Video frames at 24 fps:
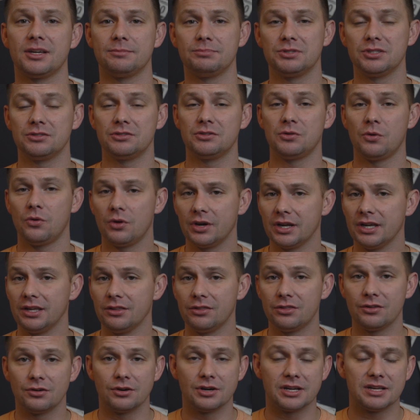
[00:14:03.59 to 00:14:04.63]
up to 20,
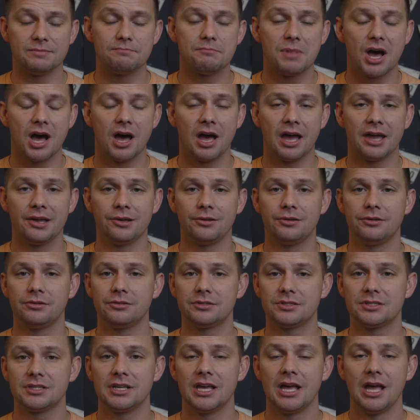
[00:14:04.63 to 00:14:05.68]
30
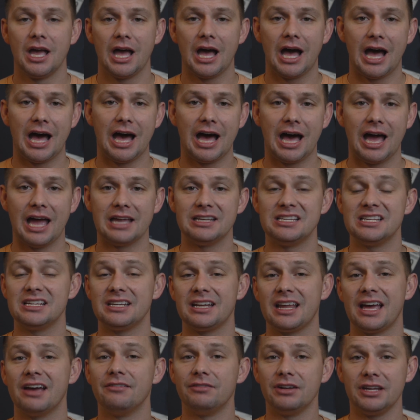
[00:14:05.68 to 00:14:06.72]
miles. I
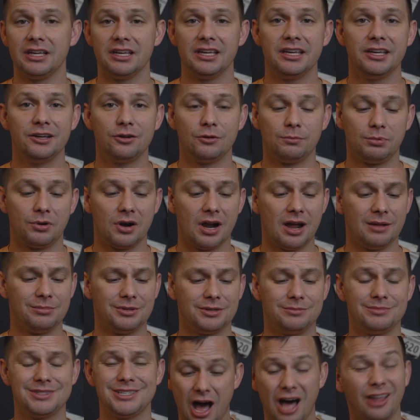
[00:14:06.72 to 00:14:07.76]
didn't have any heel
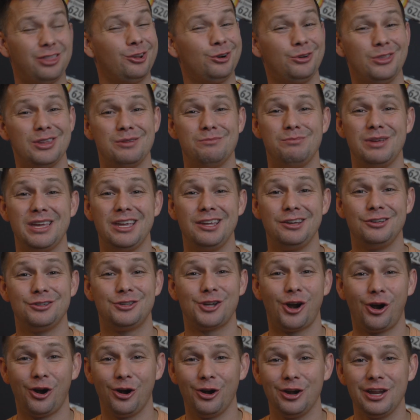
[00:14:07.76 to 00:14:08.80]
problems other than being
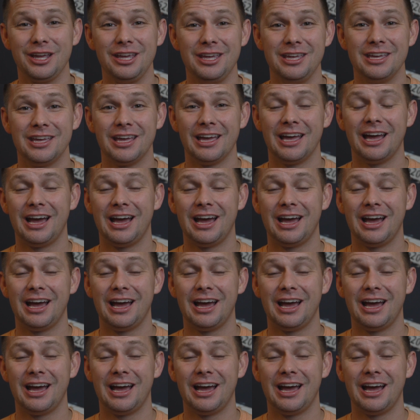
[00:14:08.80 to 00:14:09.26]
dirty.